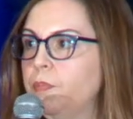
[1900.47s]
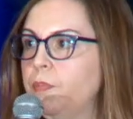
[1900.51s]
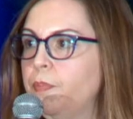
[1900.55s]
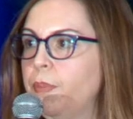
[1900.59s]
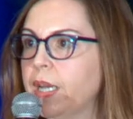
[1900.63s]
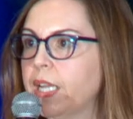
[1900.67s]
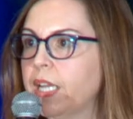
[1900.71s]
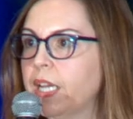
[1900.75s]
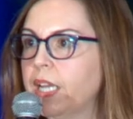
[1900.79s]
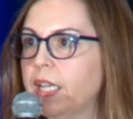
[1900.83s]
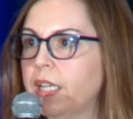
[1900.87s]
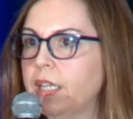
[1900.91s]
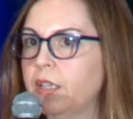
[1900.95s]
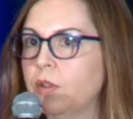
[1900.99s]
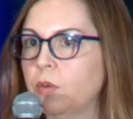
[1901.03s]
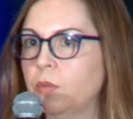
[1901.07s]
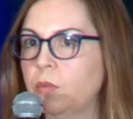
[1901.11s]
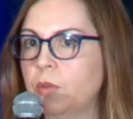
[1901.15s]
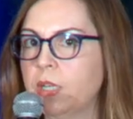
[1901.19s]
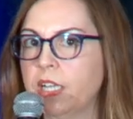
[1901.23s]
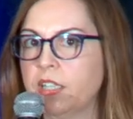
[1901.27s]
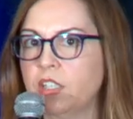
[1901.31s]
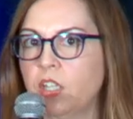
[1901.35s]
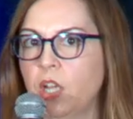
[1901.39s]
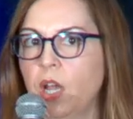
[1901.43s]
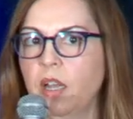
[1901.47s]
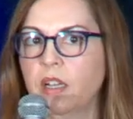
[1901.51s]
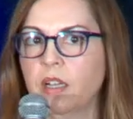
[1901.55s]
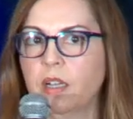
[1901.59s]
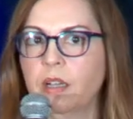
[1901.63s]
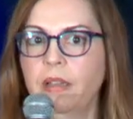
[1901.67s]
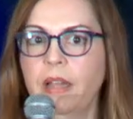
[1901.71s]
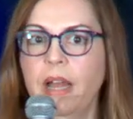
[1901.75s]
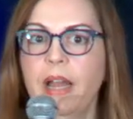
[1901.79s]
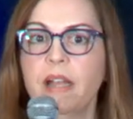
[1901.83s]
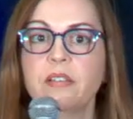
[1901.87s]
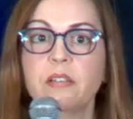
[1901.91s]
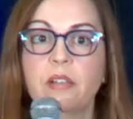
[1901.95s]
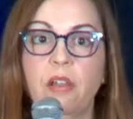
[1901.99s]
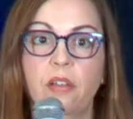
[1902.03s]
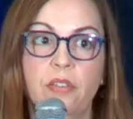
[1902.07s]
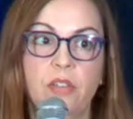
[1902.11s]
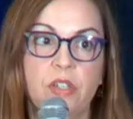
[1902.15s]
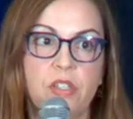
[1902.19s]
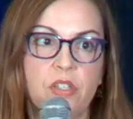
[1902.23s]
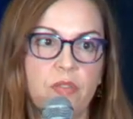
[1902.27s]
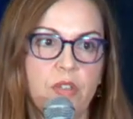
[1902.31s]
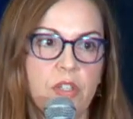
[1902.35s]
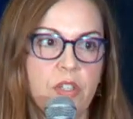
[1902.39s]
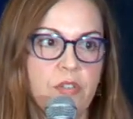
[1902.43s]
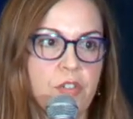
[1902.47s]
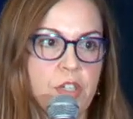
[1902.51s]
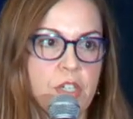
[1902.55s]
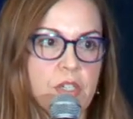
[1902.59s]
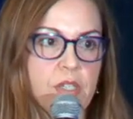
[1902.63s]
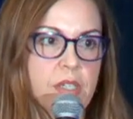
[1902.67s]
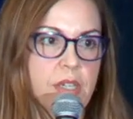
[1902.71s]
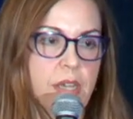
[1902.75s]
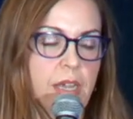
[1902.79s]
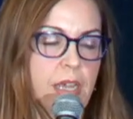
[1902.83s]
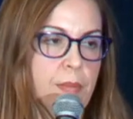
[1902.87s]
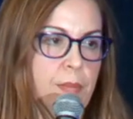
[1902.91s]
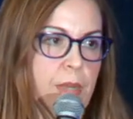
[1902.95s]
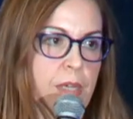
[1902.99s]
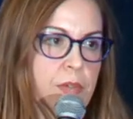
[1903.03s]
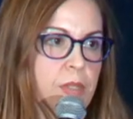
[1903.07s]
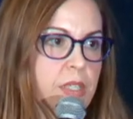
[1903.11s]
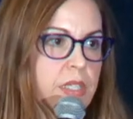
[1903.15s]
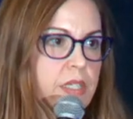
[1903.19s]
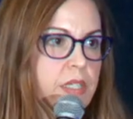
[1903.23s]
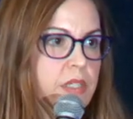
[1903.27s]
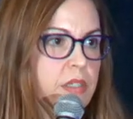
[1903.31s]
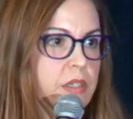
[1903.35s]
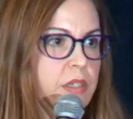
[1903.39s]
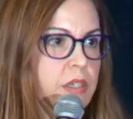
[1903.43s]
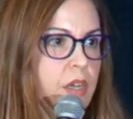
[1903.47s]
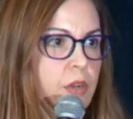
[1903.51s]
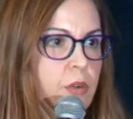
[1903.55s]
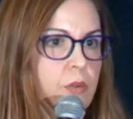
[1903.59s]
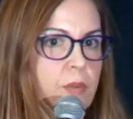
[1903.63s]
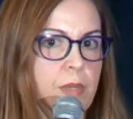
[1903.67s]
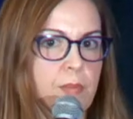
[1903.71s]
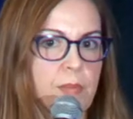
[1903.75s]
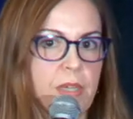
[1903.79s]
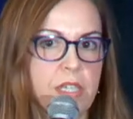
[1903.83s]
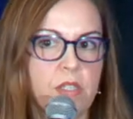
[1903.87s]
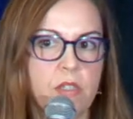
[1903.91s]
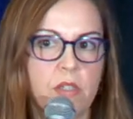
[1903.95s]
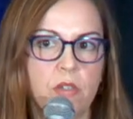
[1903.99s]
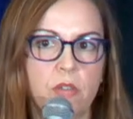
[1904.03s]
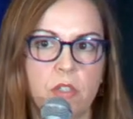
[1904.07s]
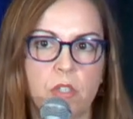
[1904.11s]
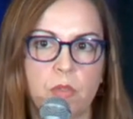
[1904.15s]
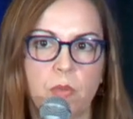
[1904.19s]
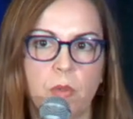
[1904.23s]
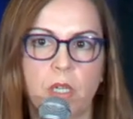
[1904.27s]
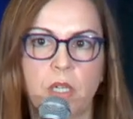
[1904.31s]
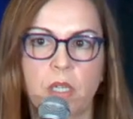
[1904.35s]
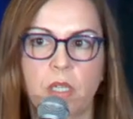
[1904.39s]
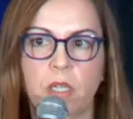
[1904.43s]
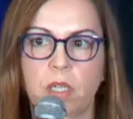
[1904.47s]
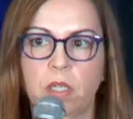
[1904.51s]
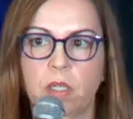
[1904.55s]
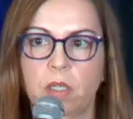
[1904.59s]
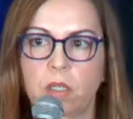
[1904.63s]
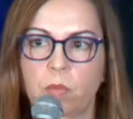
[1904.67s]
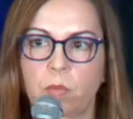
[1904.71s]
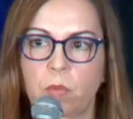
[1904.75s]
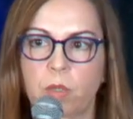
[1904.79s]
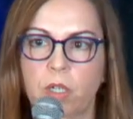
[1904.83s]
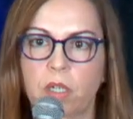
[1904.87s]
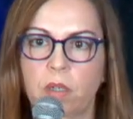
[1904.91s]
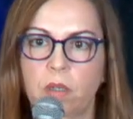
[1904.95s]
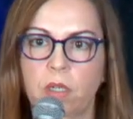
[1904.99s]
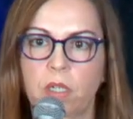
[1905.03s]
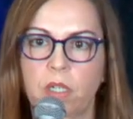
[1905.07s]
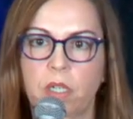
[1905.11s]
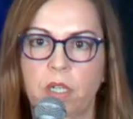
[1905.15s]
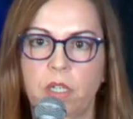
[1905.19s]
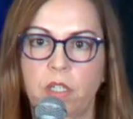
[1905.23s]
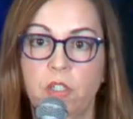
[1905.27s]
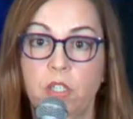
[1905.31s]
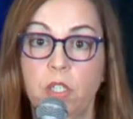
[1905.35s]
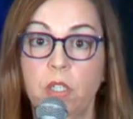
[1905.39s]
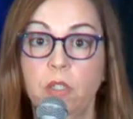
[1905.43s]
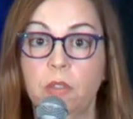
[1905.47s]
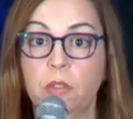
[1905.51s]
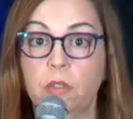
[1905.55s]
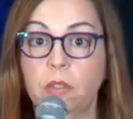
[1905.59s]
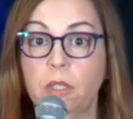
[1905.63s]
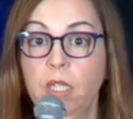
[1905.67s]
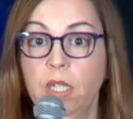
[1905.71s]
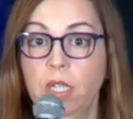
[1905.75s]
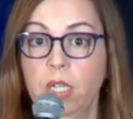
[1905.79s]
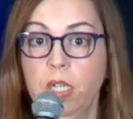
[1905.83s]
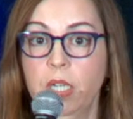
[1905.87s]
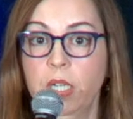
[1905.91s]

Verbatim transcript: But I, when I taught a class on this for the first time, I really didn't know what my students were gonna, were gonna do,